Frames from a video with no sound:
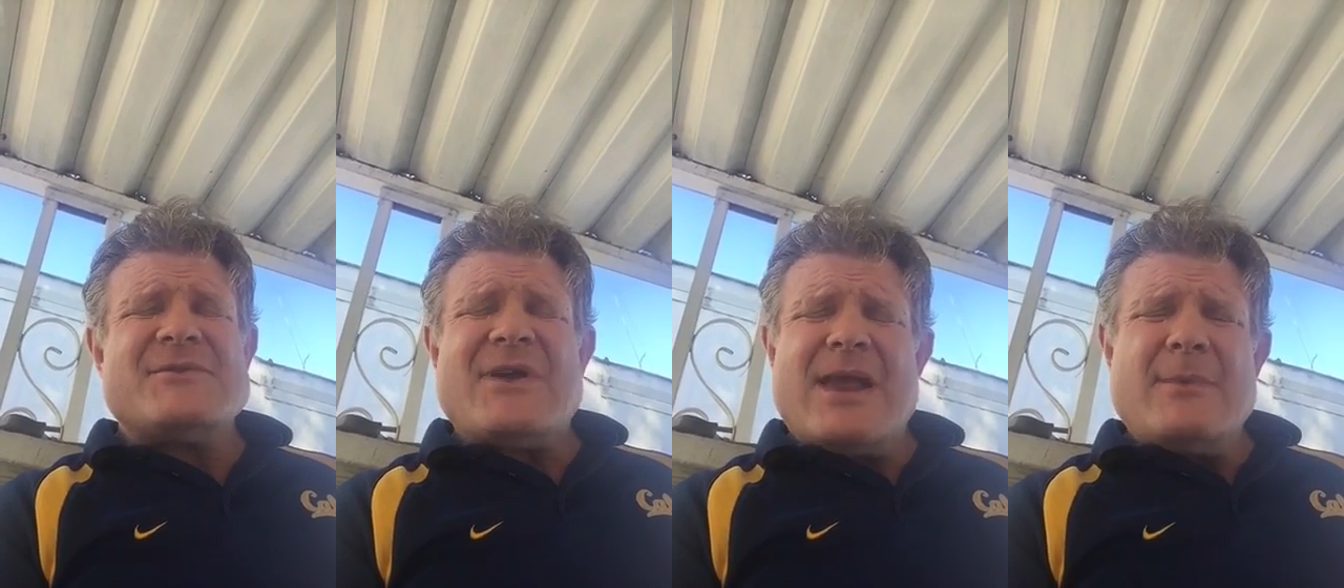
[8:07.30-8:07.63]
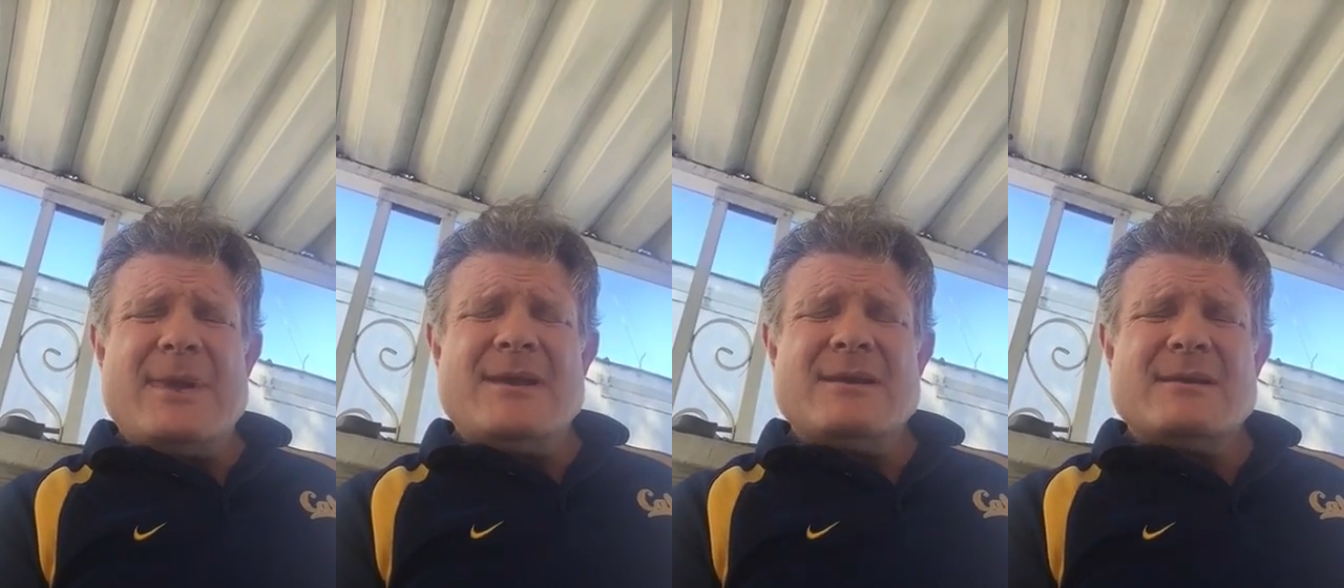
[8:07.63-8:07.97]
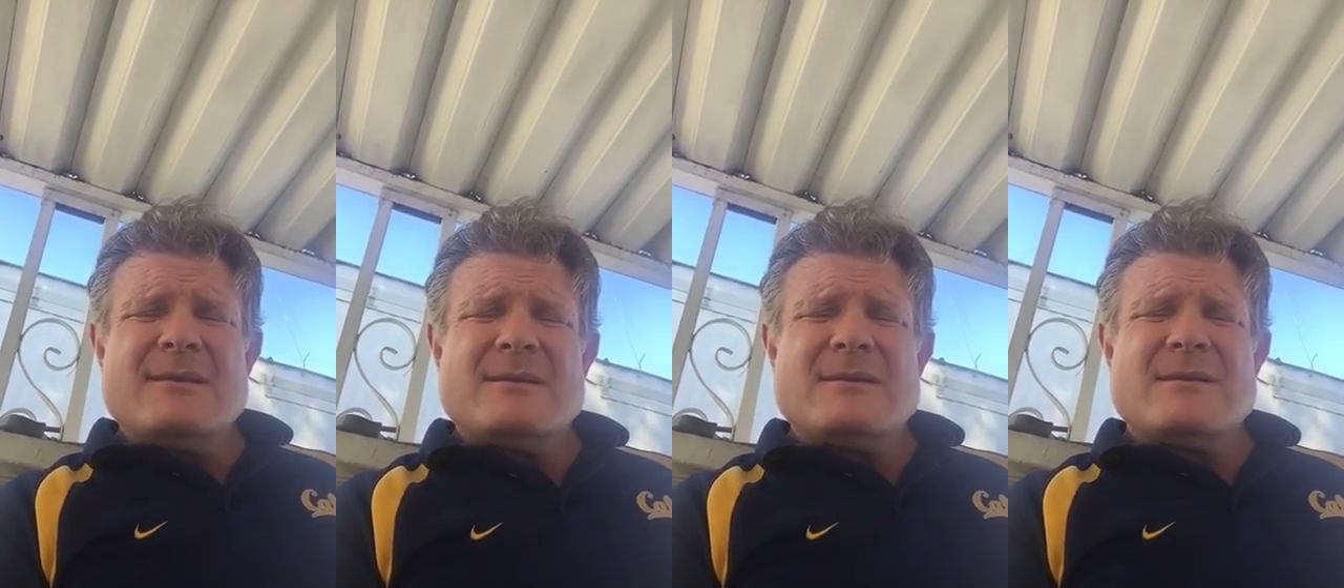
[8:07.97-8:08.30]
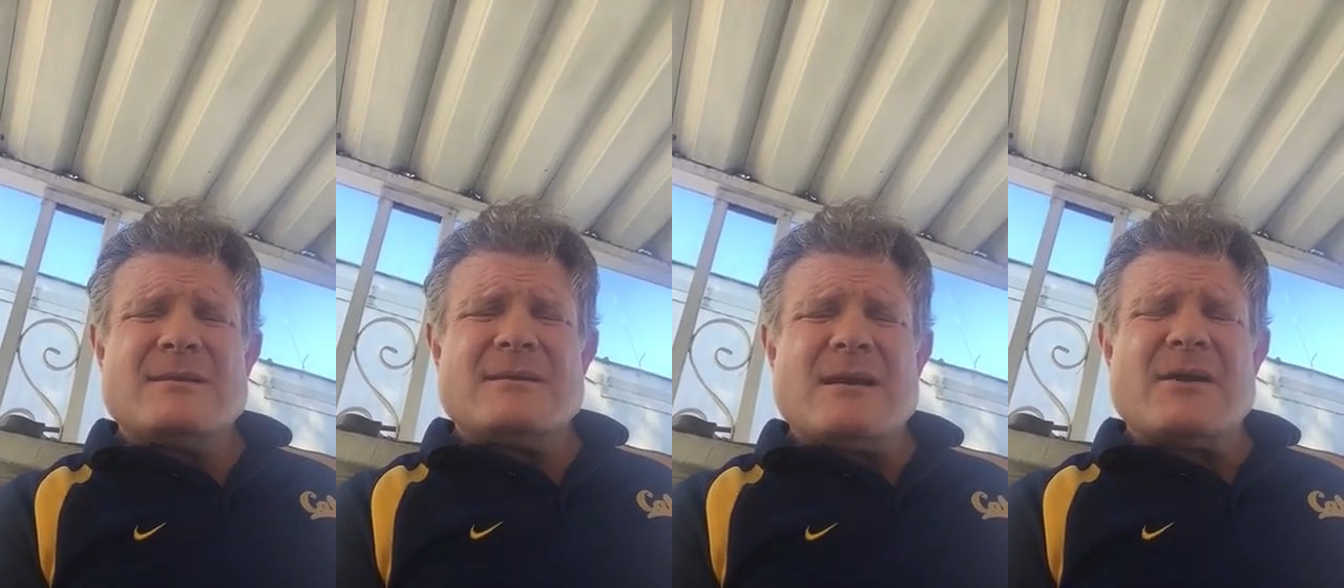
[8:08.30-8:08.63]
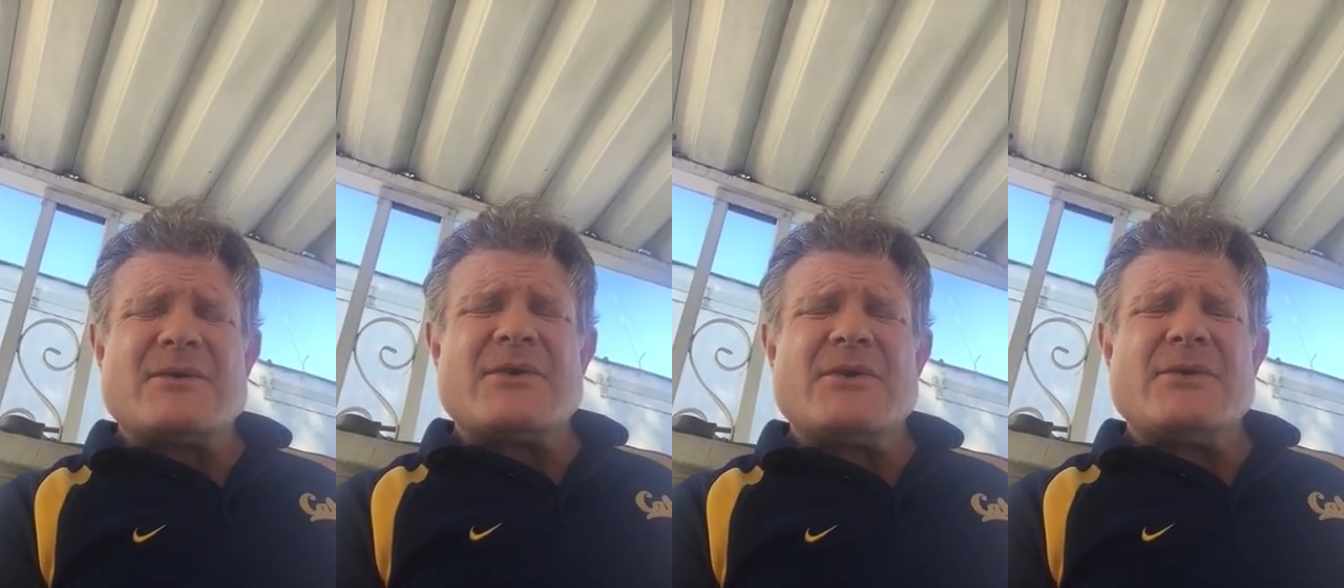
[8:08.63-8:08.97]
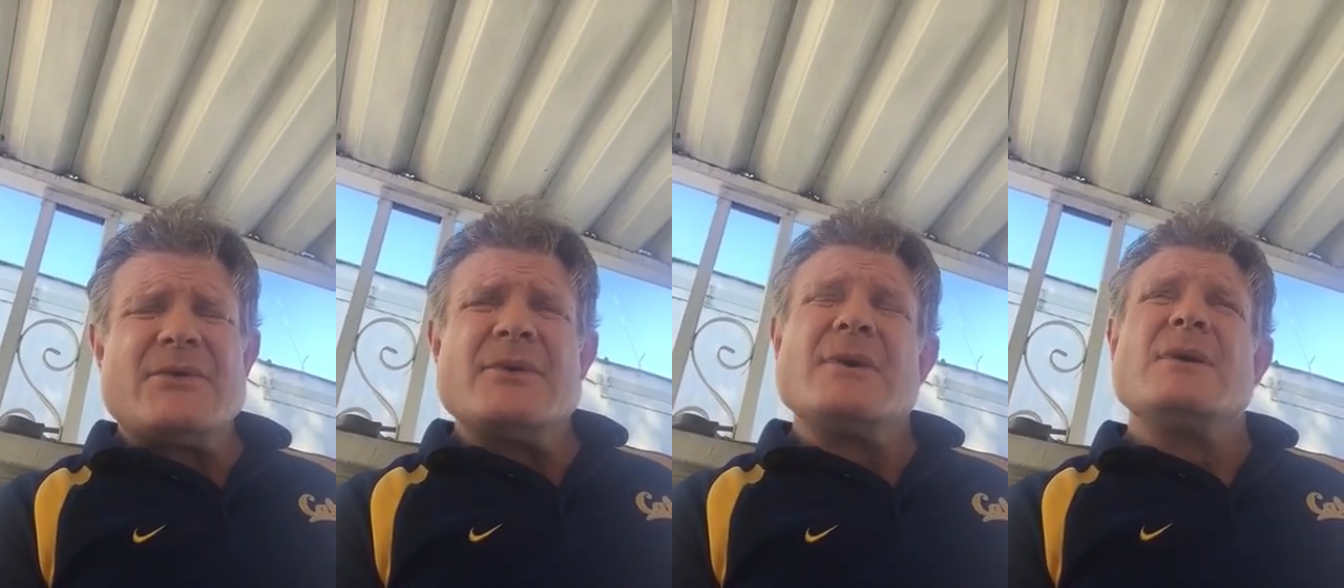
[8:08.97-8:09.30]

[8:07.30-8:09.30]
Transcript: Jaime, Dr.